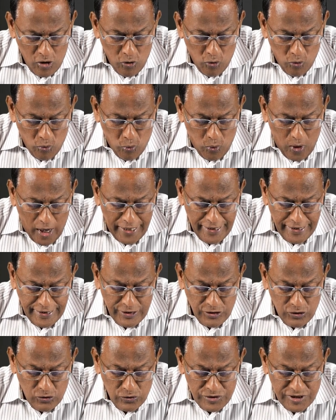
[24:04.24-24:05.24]
Why
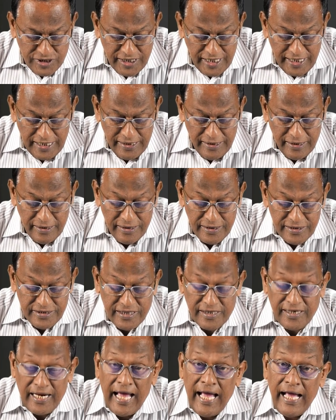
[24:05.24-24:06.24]
do seniors
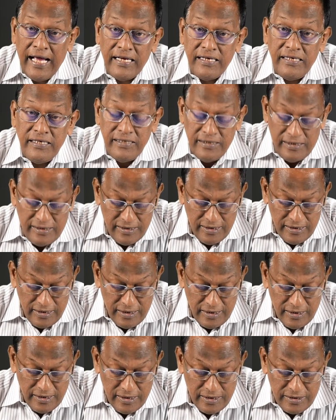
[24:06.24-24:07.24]
rag
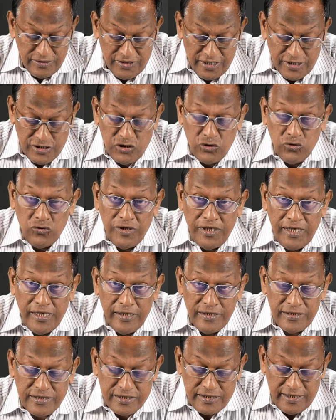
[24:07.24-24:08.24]
the
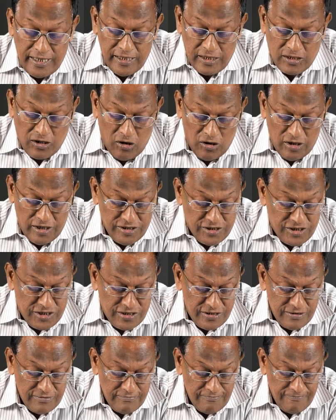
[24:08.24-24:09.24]
juniors in
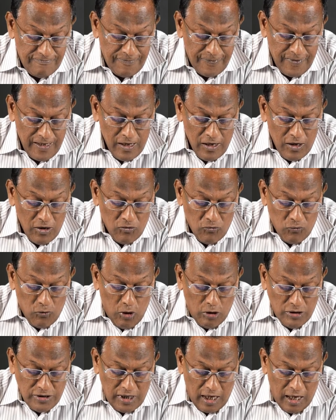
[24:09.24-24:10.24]
college?
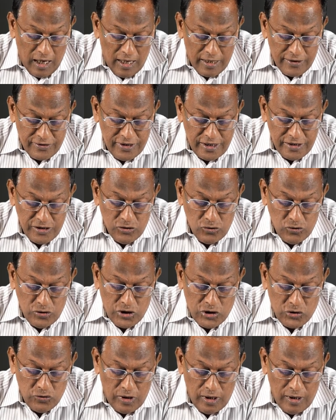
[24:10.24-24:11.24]
What are the
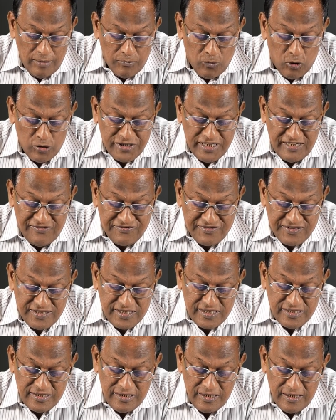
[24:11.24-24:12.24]
usual
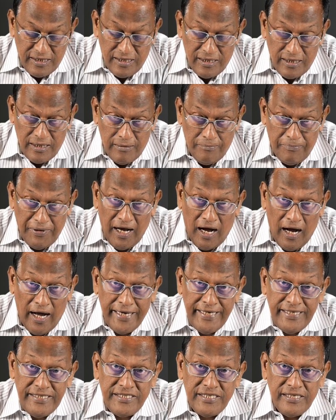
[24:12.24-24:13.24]
motives
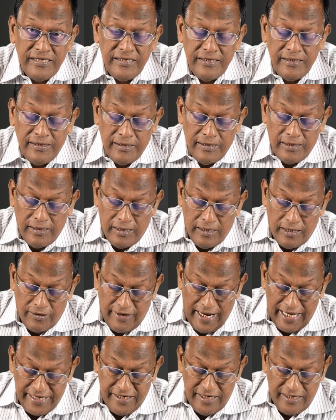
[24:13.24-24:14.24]
behind
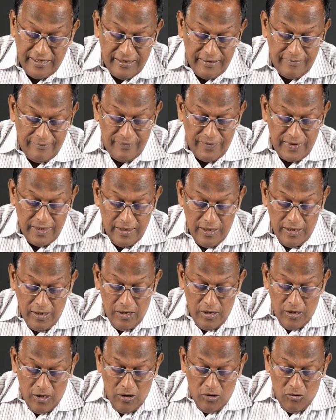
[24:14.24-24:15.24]
ragging?
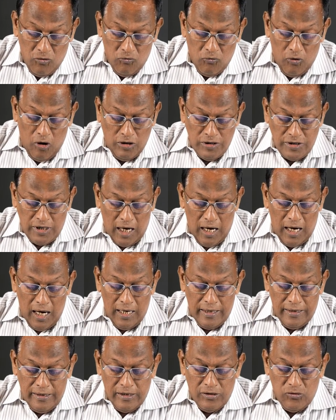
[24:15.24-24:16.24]
What
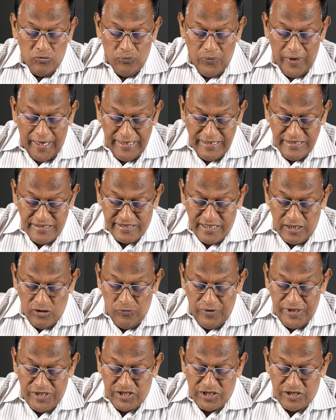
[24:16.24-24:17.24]
are ways in
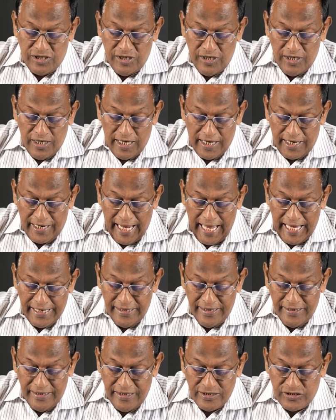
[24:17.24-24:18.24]
which
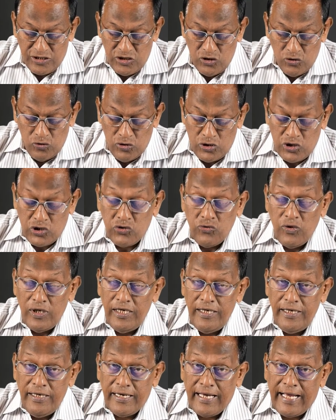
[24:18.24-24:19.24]
ragging is
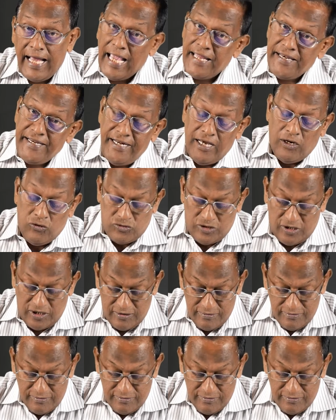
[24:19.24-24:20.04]
usually carried out?